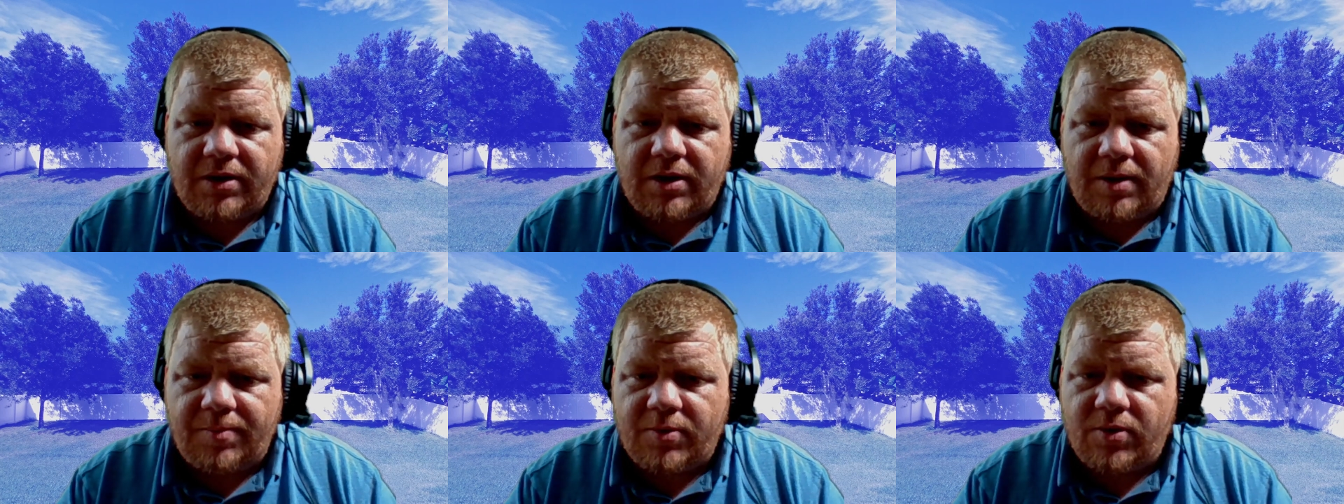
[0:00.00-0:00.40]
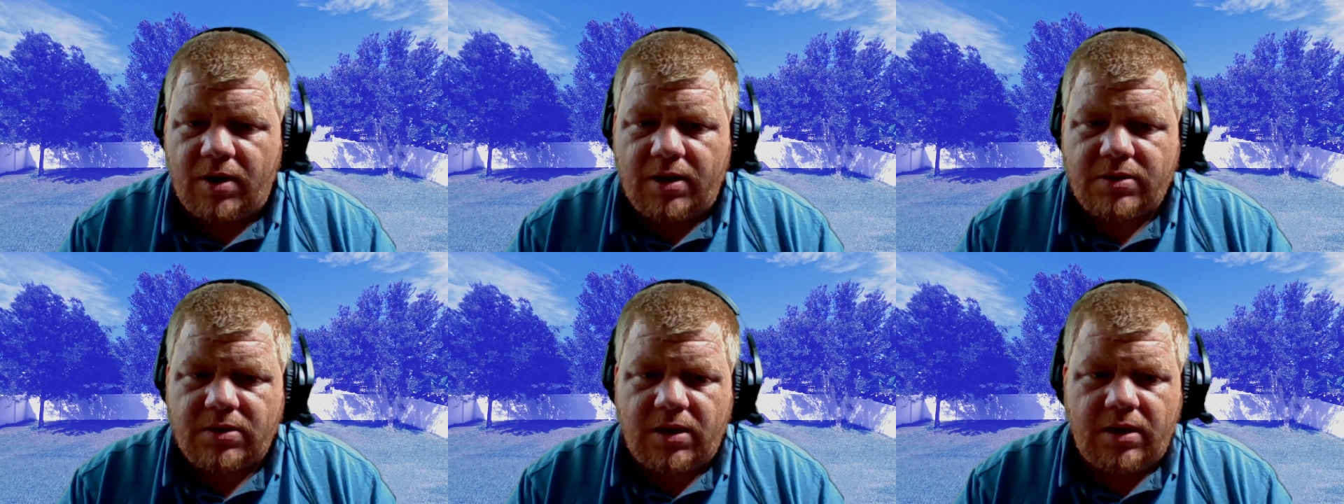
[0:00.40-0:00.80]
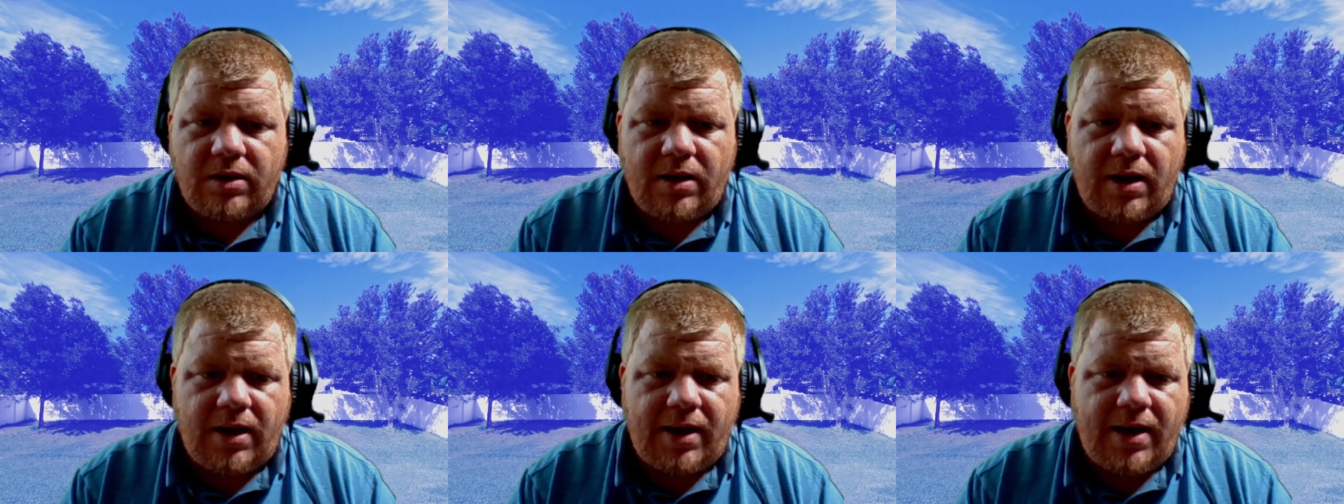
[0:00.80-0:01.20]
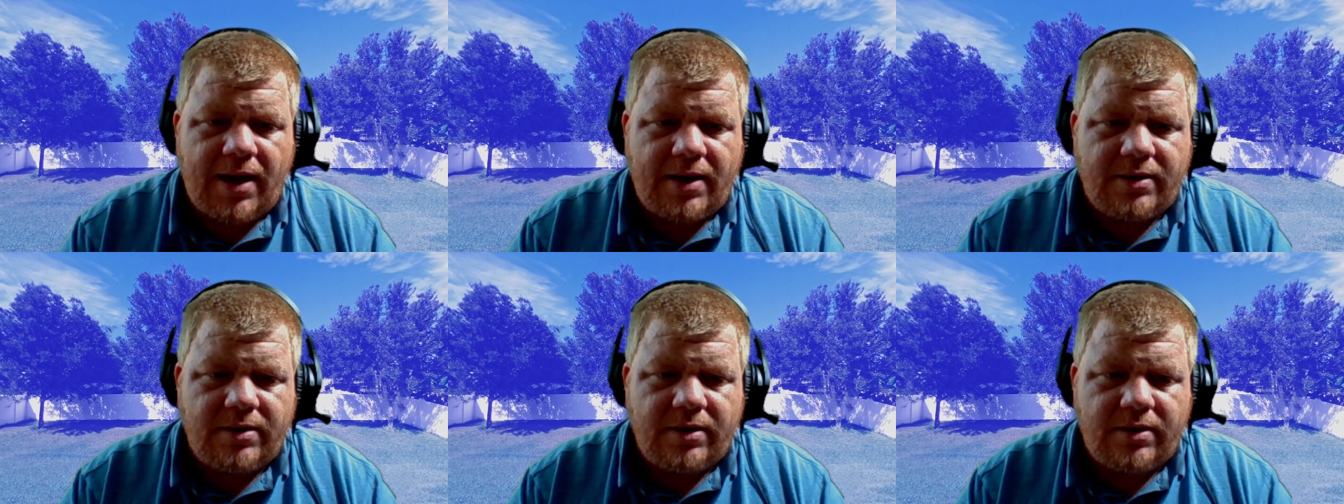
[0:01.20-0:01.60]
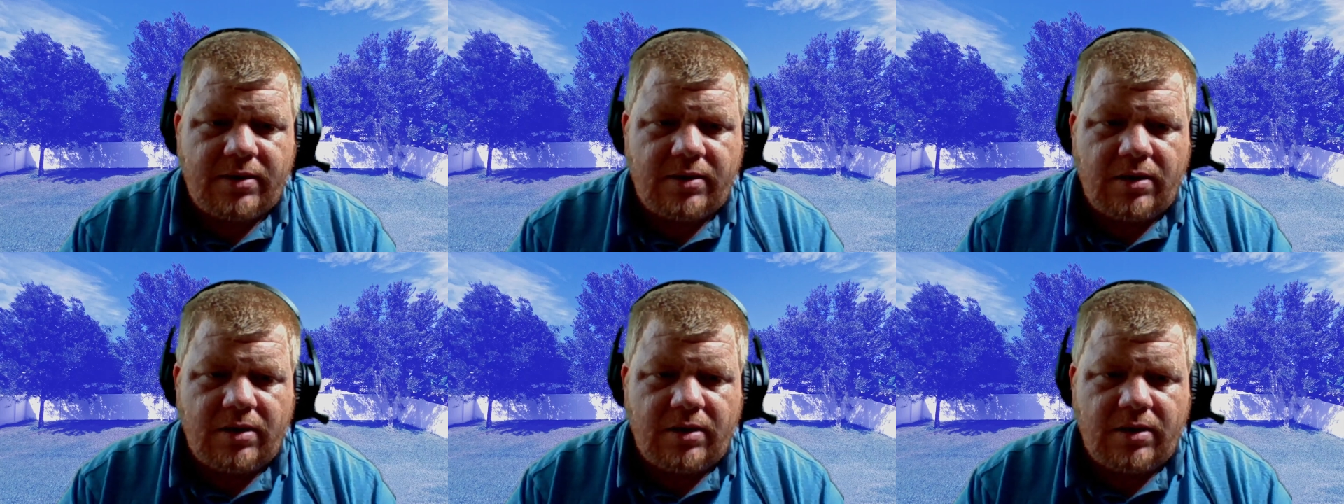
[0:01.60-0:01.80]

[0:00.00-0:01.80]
come across. I, I had to...